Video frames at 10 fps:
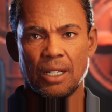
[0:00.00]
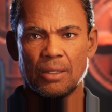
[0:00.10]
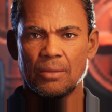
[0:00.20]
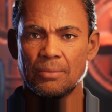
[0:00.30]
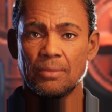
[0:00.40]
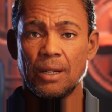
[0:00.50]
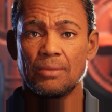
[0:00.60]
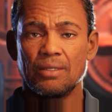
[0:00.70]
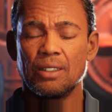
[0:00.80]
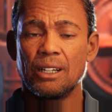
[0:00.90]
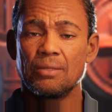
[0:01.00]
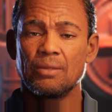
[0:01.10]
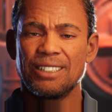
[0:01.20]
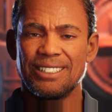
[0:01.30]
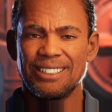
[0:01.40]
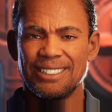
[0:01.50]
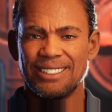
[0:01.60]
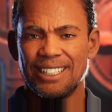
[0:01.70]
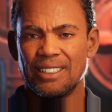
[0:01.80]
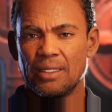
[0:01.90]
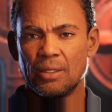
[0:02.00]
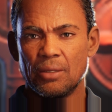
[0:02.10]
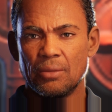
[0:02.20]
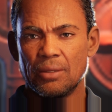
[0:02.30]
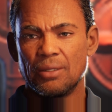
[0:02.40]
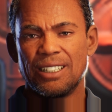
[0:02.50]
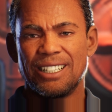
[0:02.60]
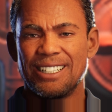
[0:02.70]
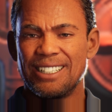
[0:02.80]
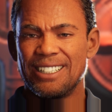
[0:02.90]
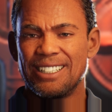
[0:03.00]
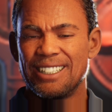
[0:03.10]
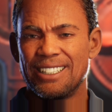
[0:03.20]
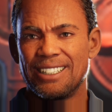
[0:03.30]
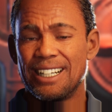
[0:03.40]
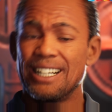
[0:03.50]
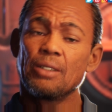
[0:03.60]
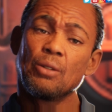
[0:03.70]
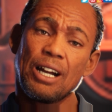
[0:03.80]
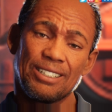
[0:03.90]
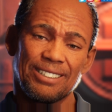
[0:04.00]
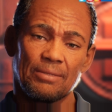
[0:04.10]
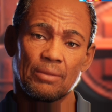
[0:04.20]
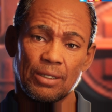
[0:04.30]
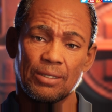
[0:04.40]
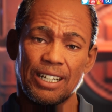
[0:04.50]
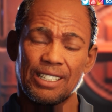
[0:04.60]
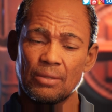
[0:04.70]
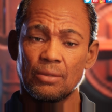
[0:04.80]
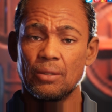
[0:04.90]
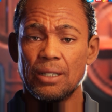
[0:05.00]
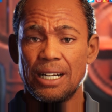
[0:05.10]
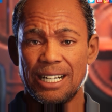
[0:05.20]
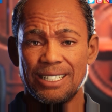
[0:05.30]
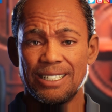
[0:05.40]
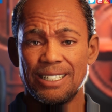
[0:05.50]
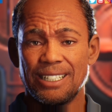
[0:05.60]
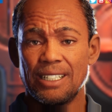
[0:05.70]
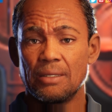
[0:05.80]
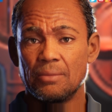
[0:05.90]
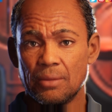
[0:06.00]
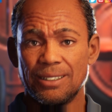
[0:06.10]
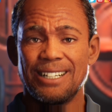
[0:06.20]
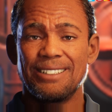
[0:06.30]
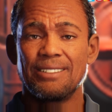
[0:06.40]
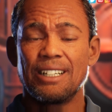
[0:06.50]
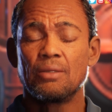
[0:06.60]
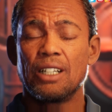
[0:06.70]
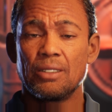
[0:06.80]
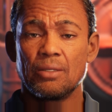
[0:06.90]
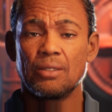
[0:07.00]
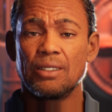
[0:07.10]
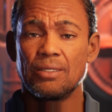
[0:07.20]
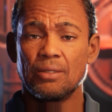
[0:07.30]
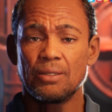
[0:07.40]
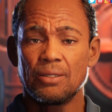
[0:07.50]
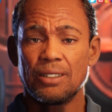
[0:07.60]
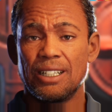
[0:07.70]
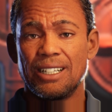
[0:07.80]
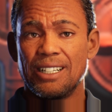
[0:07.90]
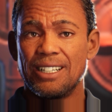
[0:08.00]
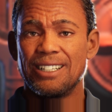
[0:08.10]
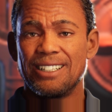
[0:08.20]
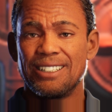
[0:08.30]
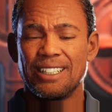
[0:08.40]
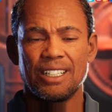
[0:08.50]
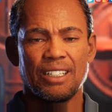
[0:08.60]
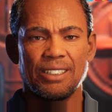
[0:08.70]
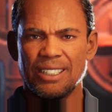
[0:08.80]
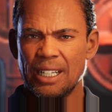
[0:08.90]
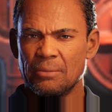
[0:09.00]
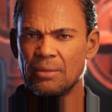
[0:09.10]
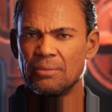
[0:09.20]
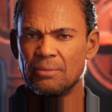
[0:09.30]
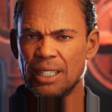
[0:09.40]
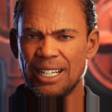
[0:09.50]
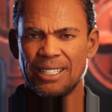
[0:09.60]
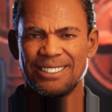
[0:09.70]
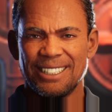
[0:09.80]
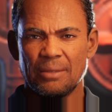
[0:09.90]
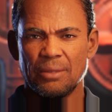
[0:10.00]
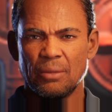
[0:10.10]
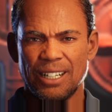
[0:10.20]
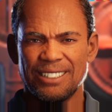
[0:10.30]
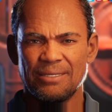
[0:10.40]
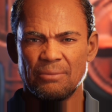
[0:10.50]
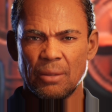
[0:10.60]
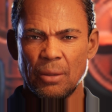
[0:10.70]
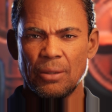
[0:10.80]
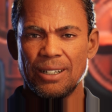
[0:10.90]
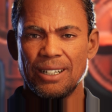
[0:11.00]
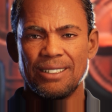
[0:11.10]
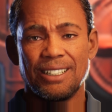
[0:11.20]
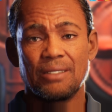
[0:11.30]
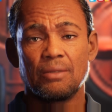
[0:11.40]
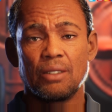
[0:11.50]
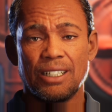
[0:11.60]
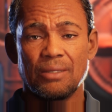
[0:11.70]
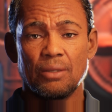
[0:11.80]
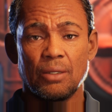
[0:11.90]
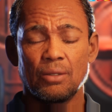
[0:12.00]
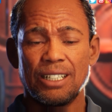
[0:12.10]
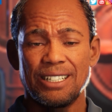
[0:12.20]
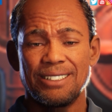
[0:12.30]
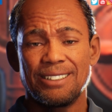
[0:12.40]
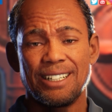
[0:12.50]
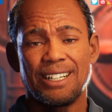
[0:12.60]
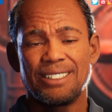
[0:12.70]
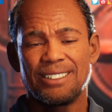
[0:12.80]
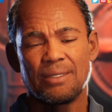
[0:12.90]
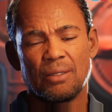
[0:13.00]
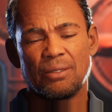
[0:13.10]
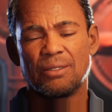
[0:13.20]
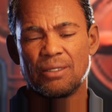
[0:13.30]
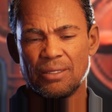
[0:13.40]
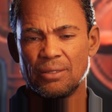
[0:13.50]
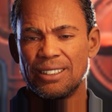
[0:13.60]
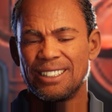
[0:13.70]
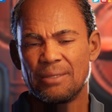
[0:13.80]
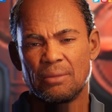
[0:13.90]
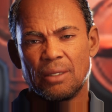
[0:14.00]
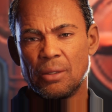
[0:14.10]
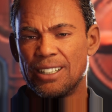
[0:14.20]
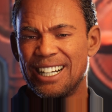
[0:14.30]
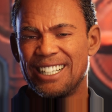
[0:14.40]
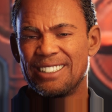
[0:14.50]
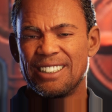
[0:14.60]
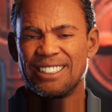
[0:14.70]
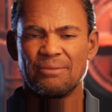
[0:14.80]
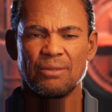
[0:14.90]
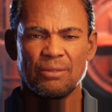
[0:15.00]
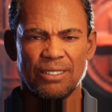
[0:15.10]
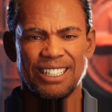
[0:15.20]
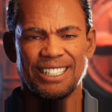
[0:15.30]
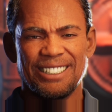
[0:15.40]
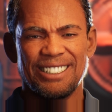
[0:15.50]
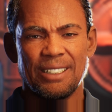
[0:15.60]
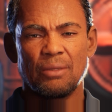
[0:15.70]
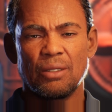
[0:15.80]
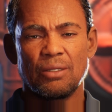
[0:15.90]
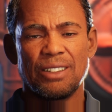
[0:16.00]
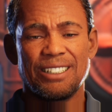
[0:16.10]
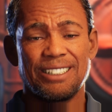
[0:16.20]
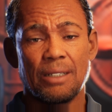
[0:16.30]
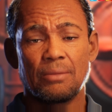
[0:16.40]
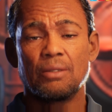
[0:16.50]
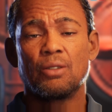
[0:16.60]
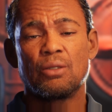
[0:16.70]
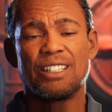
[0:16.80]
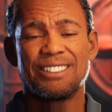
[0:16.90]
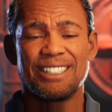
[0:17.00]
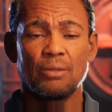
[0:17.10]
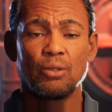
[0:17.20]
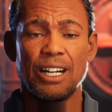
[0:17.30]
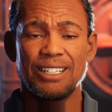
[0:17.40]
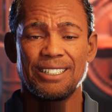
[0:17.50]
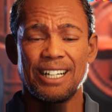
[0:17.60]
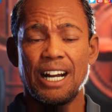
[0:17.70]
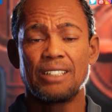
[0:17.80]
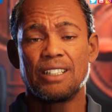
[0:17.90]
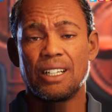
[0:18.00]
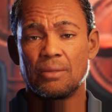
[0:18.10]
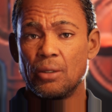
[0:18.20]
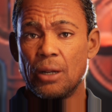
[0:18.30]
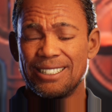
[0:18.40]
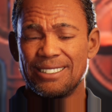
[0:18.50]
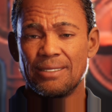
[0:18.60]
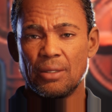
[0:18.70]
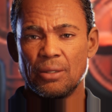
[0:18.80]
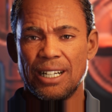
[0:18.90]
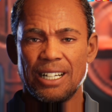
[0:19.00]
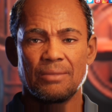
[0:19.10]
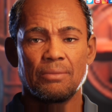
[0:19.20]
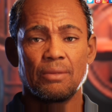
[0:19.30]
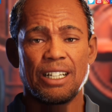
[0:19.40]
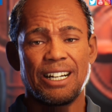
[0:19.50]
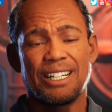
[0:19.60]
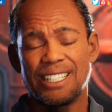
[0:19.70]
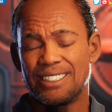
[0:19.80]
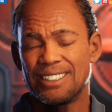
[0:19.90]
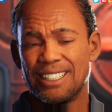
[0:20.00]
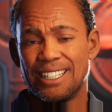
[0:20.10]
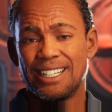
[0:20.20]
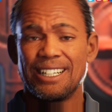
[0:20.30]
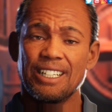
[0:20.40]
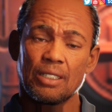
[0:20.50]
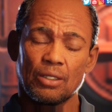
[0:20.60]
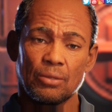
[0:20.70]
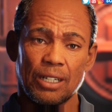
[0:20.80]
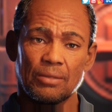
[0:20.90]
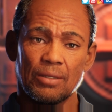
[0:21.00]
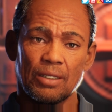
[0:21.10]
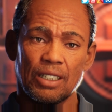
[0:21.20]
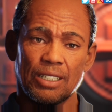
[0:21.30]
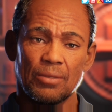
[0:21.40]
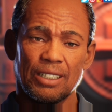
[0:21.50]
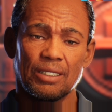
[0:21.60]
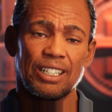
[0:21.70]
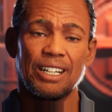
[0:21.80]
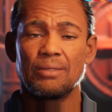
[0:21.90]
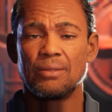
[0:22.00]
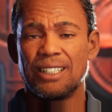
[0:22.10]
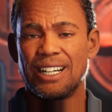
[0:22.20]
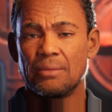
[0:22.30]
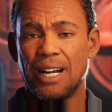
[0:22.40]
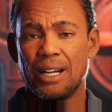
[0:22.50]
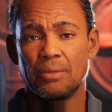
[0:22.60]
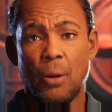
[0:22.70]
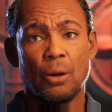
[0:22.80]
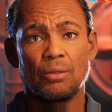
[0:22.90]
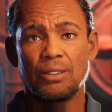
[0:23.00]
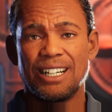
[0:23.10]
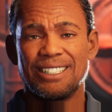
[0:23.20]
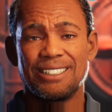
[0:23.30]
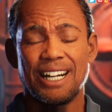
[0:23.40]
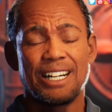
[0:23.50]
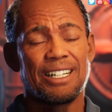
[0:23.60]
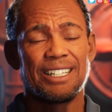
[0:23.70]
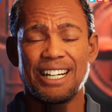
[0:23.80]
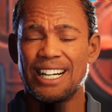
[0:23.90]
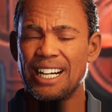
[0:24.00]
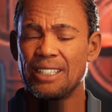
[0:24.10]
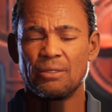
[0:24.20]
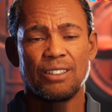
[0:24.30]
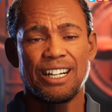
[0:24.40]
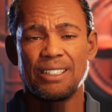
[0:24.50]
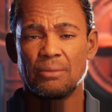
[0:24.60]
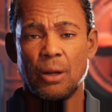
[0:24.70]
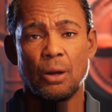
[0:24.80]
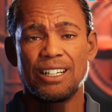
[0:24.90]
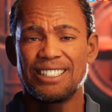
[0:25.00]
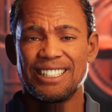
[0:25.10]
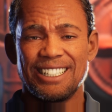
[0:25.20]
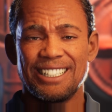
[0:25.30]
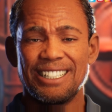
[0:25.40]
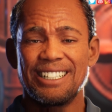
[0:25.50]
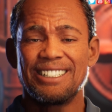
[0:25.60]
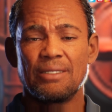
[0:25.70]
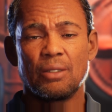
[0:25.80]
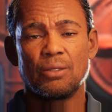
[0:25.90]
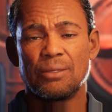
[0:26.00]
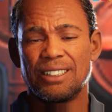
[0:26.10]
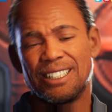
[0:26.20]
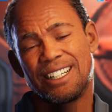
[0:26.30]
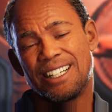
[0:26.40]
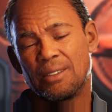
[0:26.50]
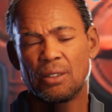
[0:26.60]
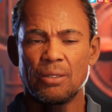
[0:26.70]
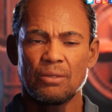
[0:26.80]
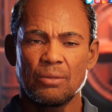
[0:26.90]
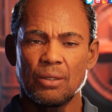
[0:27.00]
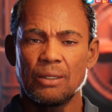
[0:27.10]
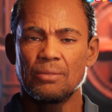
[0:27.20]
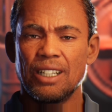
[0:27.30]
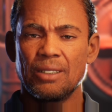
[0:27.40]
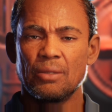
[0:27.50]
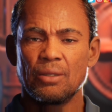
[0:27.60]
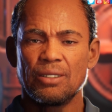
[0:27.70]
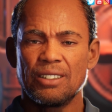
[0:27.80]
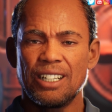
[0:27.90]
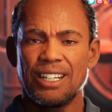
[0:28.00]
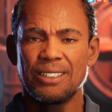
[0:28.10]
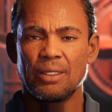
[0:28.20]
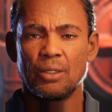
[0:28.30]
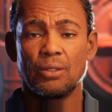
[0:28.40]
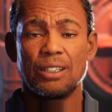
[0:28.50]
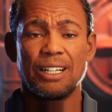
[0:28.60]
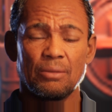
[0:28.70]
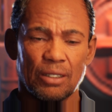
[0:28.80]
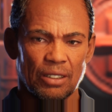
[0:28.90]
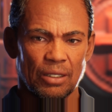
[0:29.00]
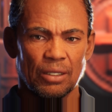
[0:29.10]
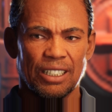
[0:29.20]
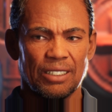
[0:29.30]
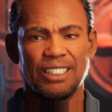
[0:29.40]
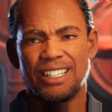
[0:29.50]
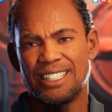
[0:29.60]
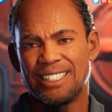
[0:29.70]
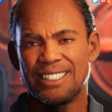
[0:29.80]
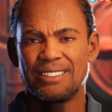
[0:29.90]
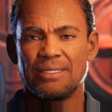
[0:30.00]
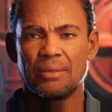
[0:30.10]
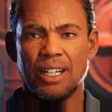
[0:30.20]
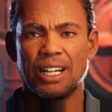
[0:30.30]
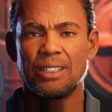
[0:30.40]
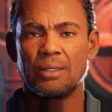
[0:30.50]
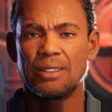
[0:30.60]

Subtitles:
short films, using this new build. And I can't wait for it to actually be released in its fullness so that we can continue to use it. And there are a number of plugins that I've been waiting for that have not yet been released. So those ones I'm holding out before I can jump in, because there's some cool things that I'm waiting that I've been wanting to create. But again, thank you so much for joining me today with my poem reading. I love writing poetry. So that is one poems that I wrote called Tempest Tossed. And you can actually see it on my,